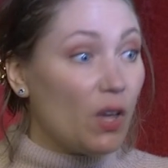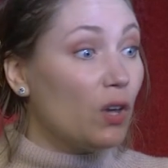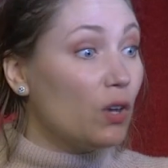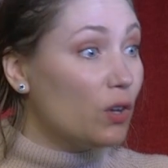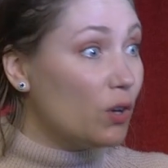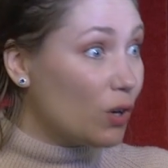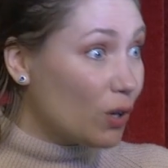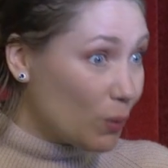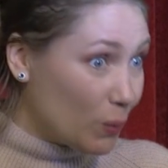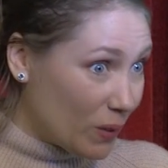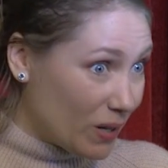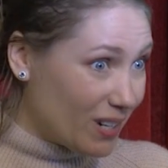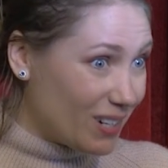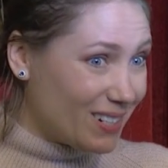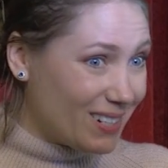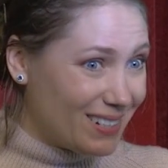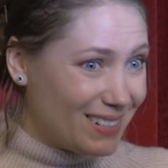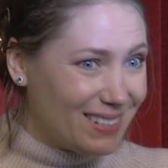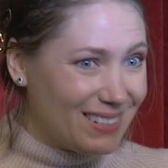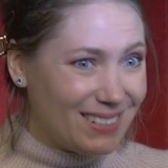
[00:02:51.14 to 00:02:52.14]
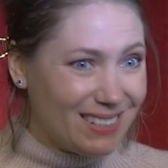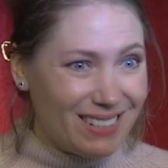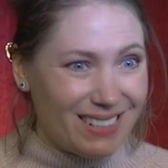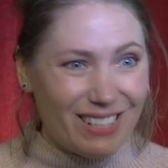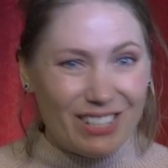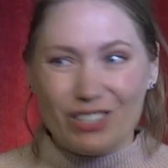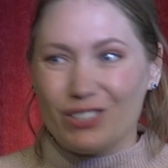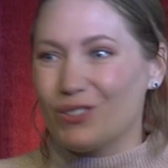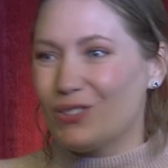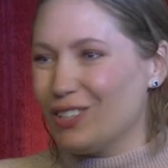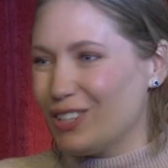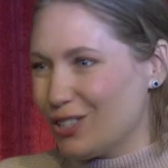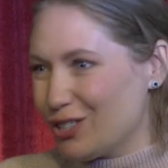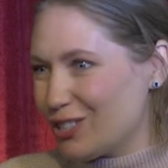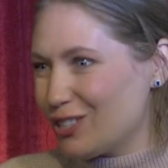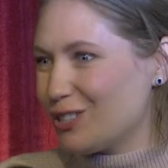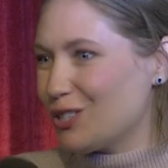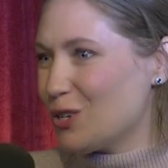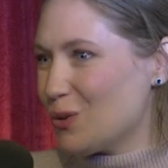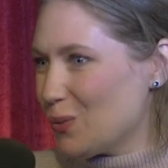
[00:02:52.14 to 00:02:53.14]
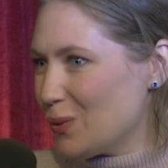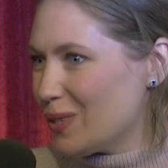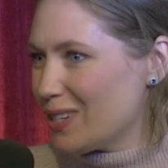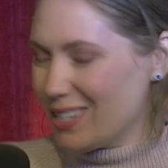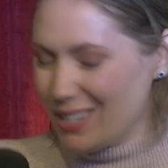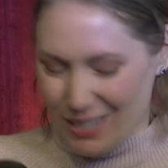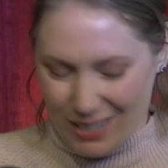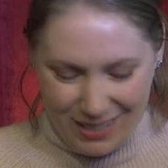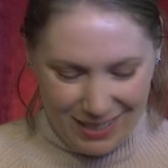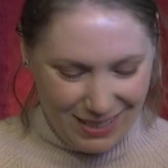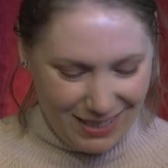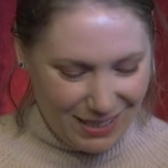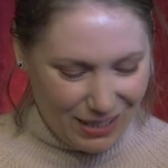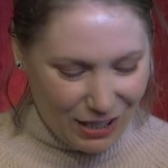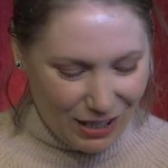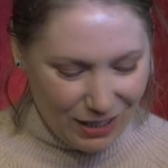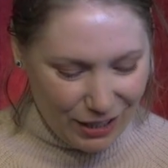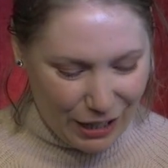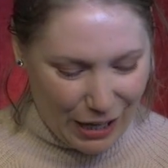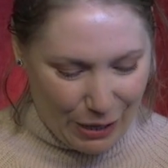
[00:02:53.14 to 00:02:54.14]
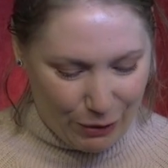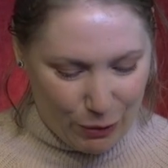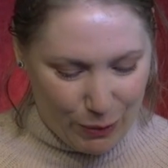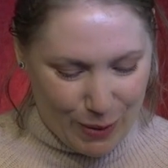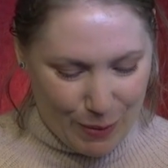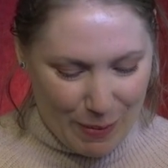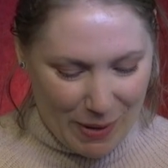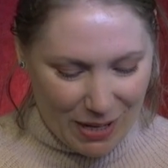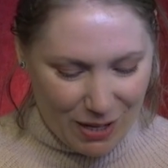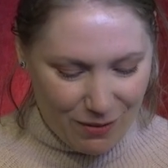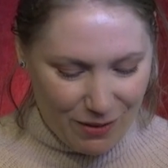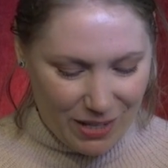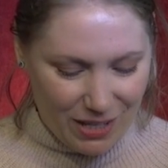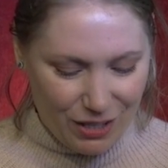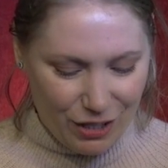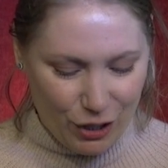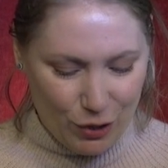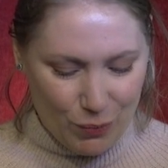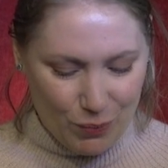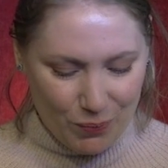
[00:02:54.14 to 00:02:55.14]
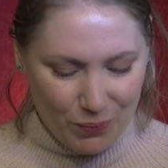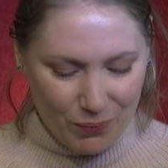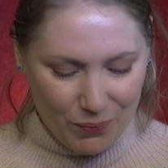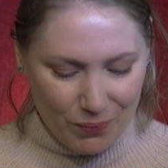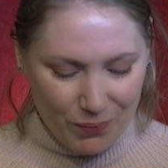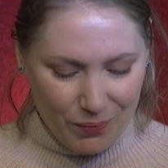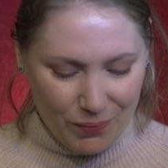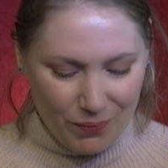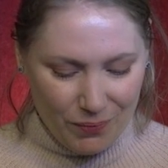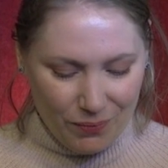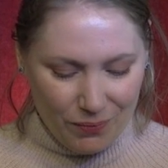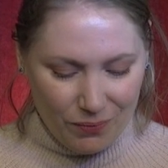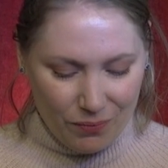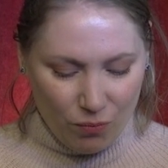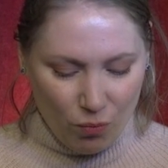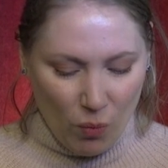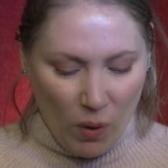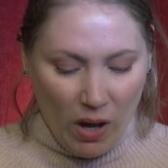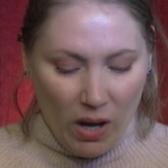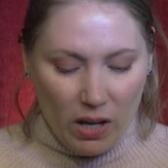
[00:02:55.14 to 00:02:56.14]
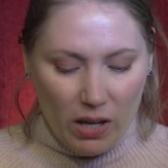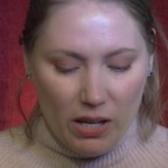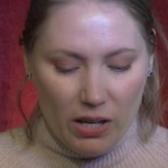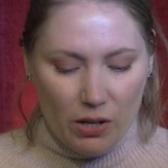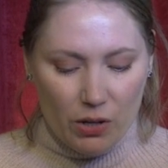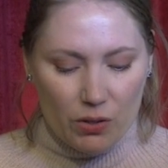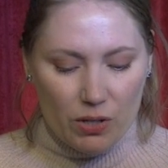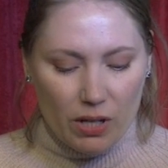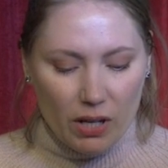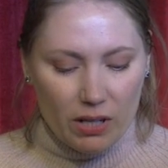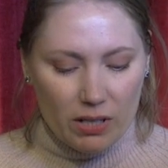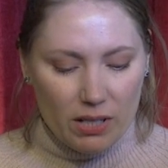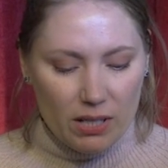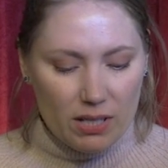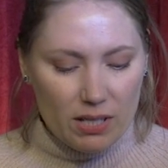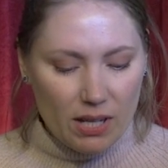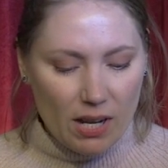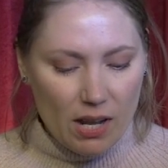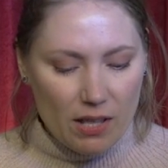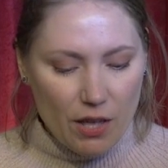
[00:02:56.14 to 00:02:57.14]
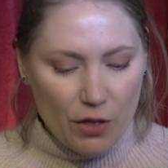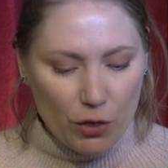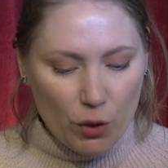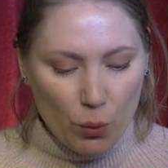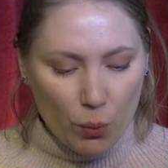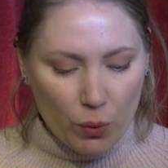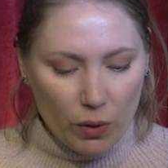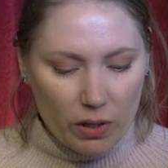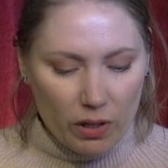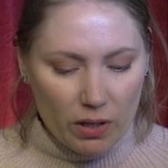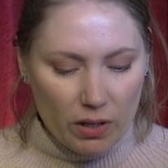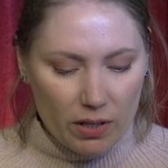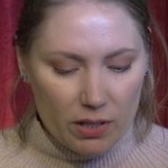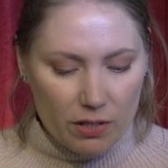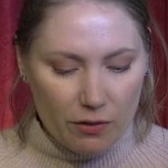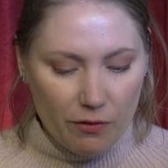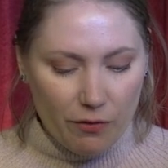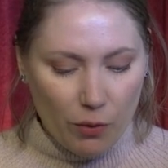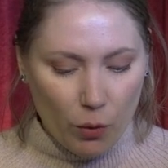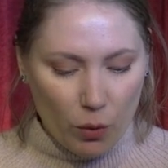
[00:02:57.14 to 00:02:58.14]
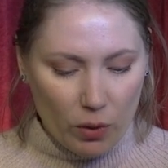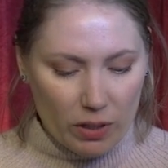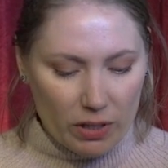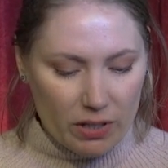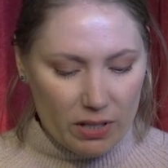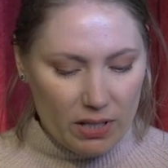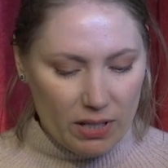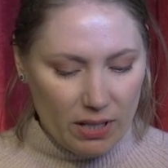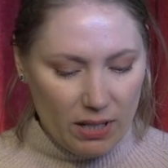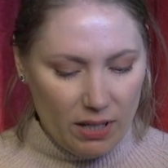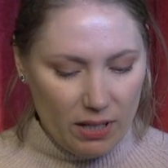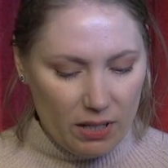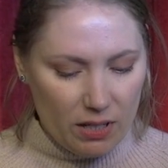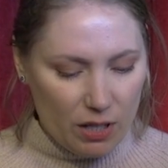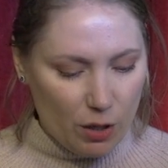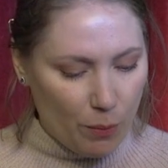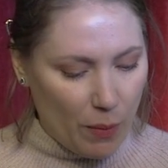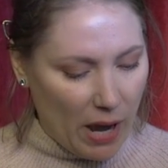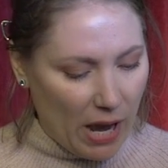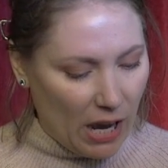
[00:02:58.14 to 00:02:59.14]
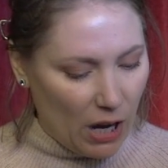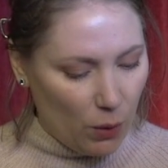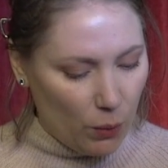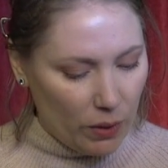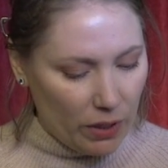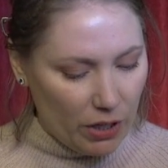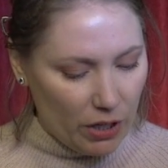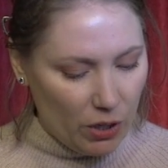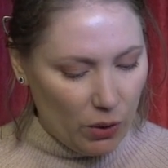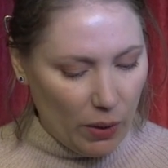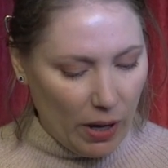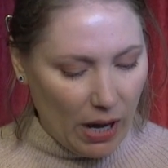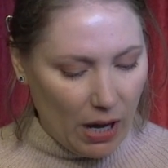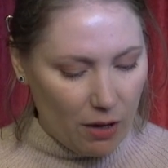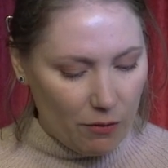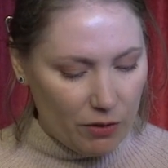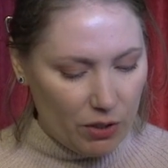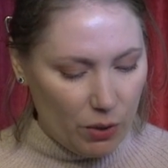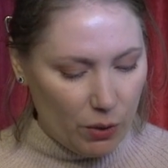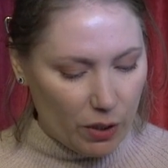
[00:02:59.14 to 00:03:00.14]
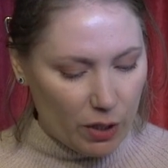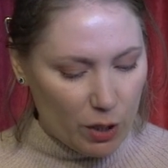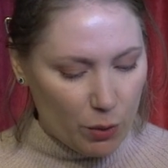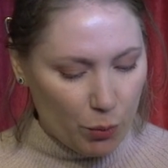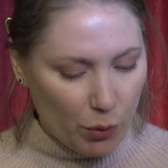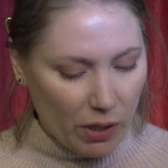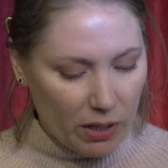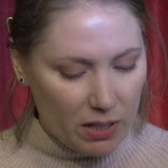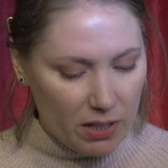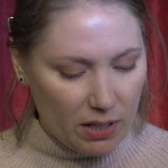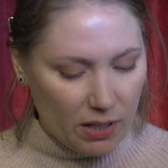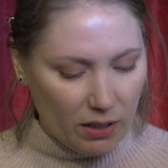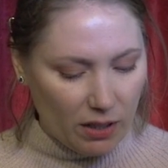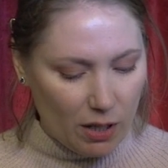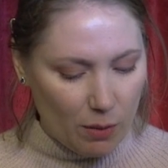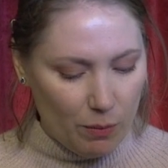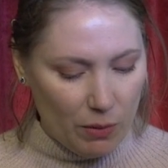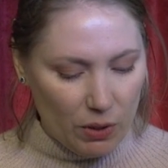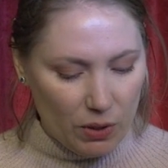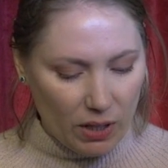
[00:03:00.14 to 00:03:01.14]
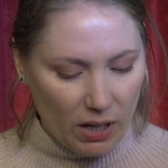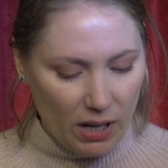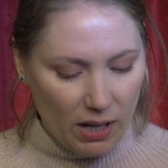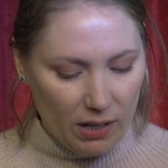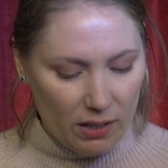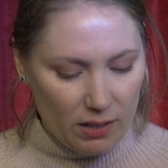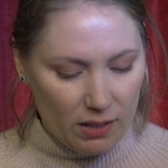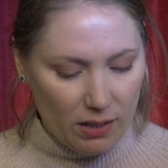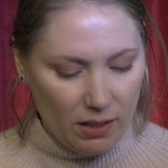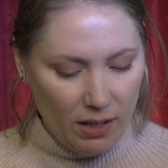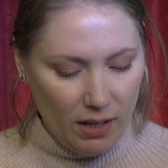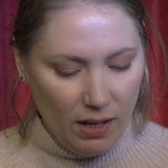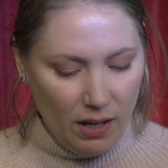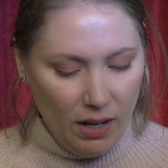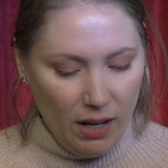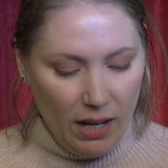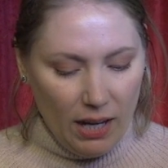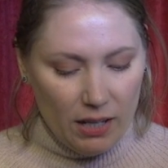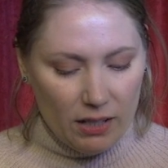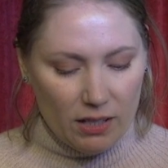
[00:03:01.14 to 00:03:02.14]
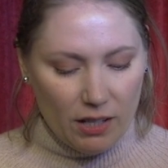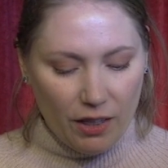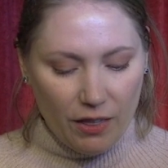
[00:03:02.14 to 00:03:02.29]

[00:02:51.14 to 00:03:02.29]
Your word. Through your word. All of that will be manifested. He goes on to say that the word is a force. It is the power you have to express and communicate, to